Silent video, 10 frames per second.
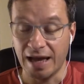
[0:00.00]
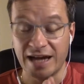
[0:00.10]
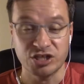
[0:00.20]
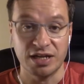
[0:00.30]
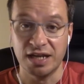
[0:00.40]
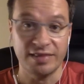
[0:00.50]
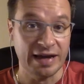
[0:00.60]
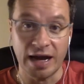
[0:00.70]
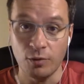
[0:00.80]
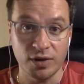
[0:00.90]
Actually, I say
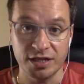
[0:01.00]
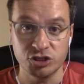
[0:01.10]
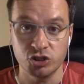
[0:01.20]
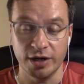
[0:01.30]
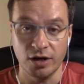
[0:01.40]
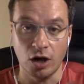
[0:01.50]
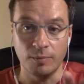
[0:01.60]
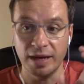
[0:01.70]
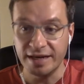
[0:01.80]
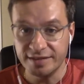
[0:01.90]
that, I wasn't sure at all,
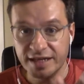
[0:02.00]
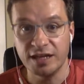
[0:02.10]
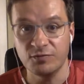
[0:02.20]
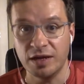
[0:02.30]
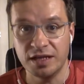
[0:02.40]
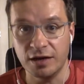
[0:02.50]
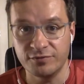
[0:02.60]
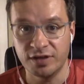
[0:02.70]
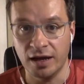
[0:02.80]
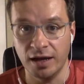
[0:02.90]
but I did give
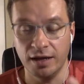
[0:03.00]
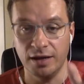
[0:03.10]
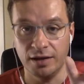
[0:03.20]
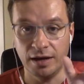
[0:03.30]
myself time,